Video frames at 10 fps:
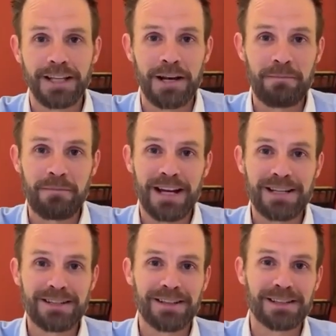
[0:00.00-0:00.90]
Imagine
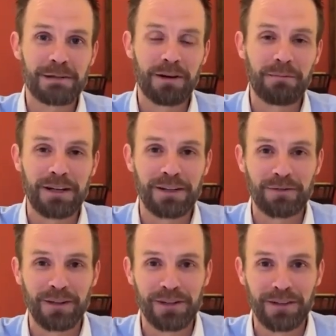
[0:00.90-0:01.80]
your disappointment and your
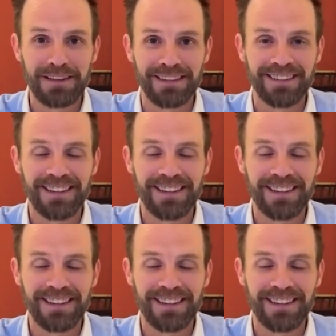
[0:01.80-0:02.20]
frustration.